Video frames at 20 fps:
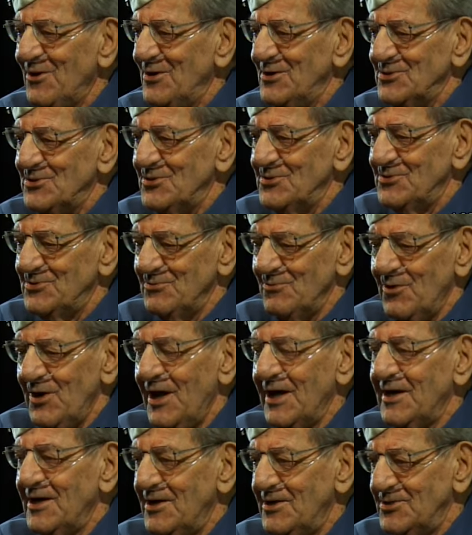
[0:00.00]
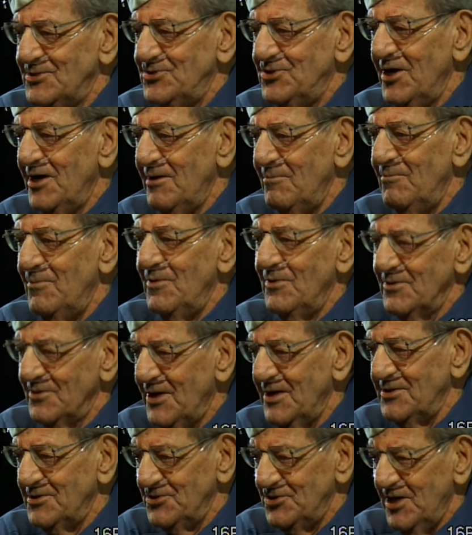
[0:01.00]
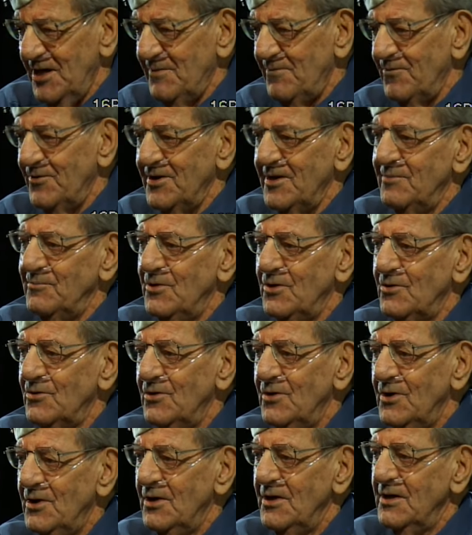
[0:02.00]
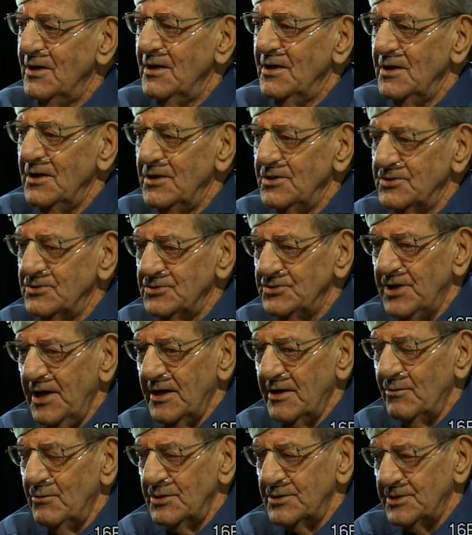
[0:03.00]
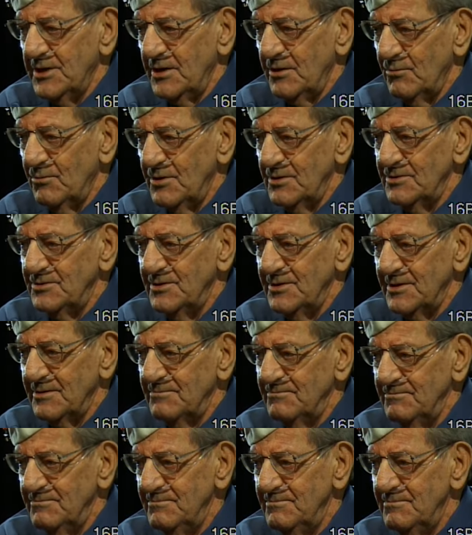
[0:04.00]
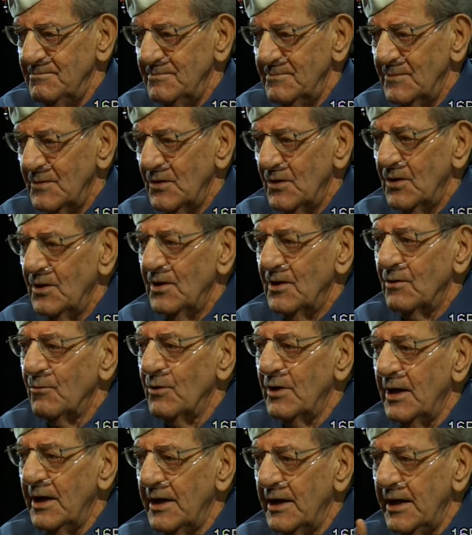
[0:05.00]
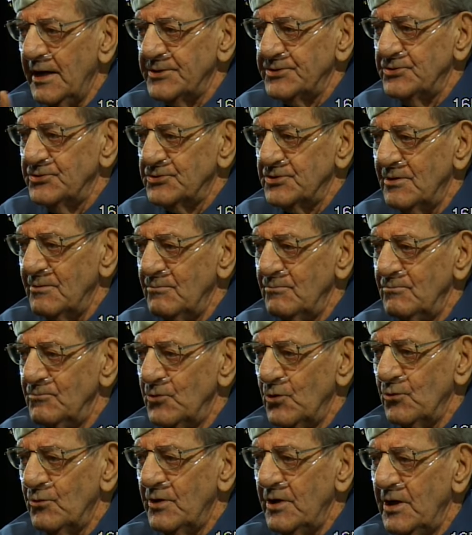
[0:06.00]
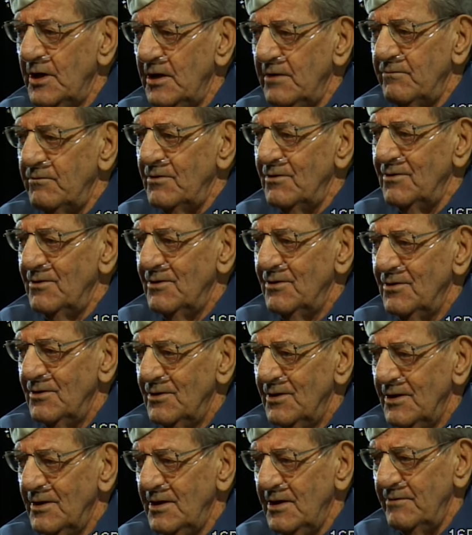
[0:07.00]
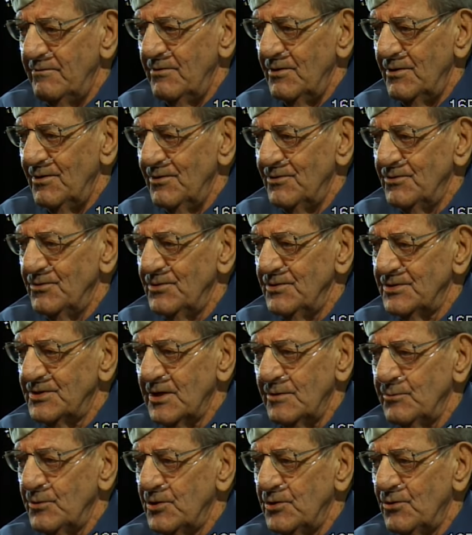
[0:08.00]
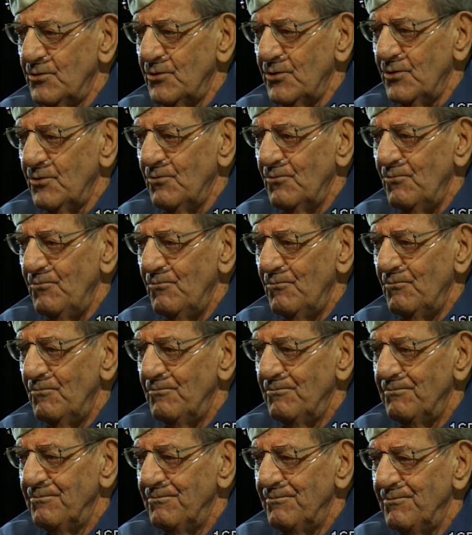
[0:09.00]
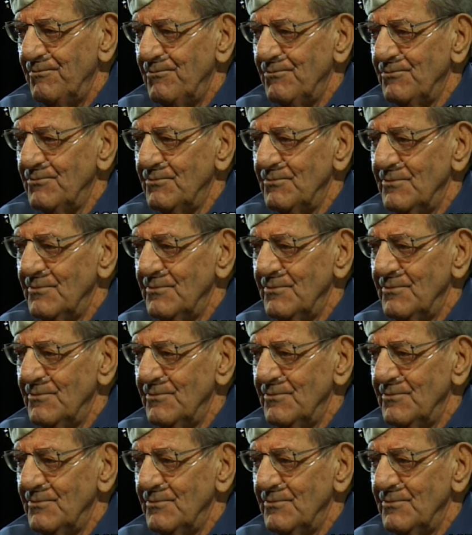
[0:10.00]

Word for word: when I got his job, uh, got the job for him, you know, he said, Jack, I want to tell you one thing. When I ask you something, don't ever, ever tell me you don't know. You